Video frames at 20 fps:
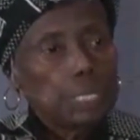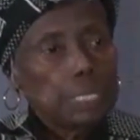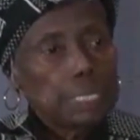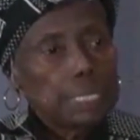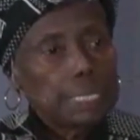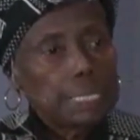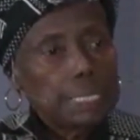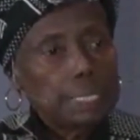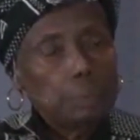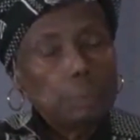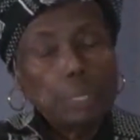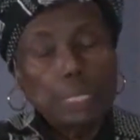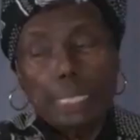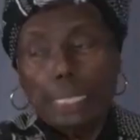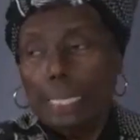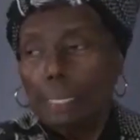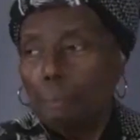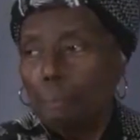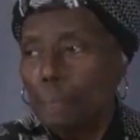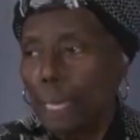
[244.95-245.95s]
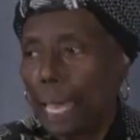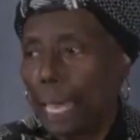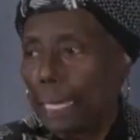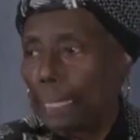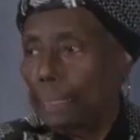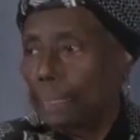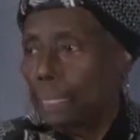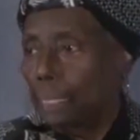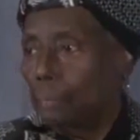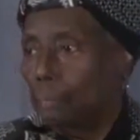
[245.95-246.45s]
to see what the
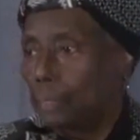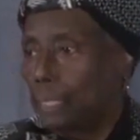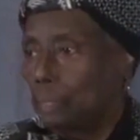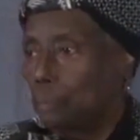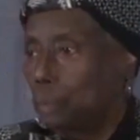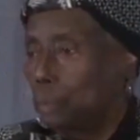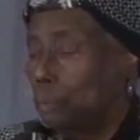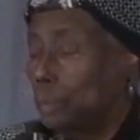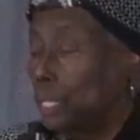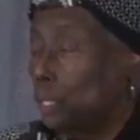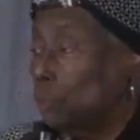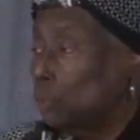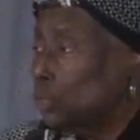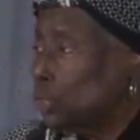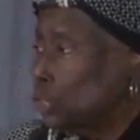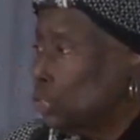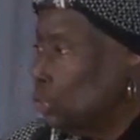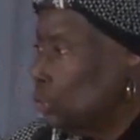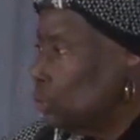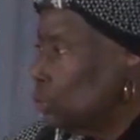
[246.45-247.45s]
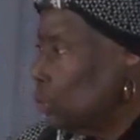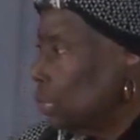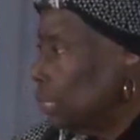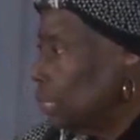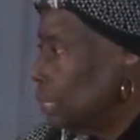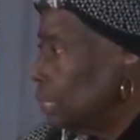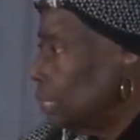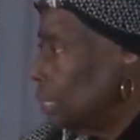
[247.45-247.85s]
impact of it would be on children,